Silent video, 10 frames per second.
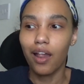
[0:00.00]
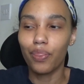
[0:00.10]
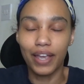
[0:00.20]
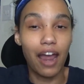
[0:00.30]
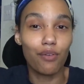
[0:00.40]

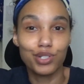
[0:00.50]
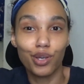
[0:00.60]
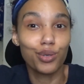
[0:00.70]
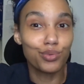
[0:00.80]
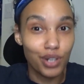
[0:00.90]
the character
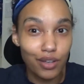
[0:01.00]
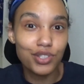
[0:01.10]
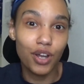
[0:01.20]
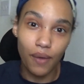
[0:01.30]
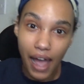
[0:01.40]
who does
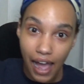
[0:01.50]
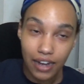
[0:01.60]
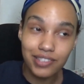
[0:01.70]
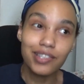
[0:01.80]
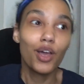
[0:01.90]
know
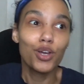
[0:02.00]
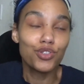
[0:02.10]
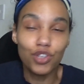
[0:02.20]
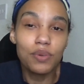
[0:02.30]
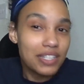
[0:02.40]
acts.
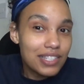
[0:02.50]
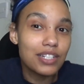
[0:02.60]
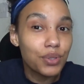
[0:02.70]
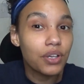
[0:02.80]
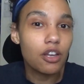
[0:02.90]
So it's
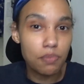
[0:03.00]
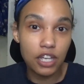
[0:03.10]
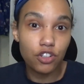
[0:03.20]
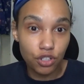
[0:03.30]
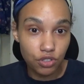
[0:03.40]
still going to be
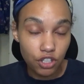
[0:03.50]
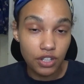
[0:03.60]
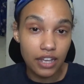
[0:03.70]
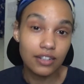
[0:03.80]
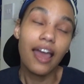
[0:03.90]
a new
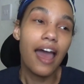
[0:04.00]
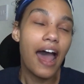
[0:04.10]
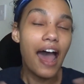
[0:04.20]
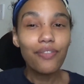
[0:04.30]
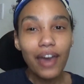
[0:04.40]
unit.
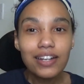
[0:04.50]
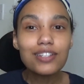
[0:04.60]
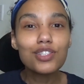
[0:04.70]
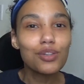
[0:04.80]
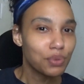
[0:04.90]
And that
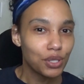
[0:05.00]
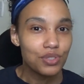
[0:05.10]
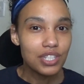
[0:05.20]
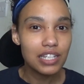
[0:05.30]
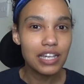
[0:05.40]
is the
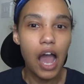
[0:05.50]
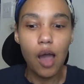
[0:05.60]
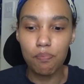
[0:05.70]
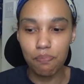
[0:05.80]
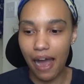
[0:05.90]
beauty
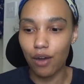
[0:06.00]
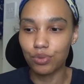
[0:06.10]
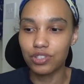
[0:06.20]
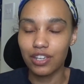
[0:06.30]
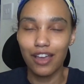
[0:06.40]

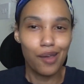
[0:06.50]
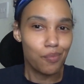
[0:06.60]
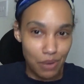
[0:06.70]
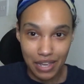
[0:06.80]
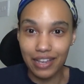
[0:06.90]
about
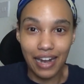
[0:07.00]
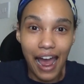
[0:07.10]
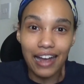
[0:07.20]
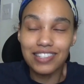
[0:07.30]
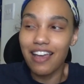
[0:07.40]
being an
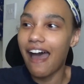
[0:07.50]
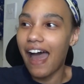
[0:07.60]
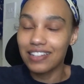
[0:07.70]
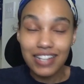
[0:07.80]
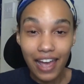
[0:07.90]
actor
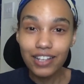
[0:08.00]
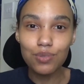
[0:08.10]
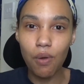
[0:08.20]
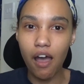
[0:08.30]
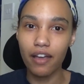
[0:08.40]
and
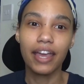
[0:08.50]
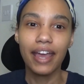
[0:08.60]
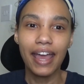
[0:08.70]
text work,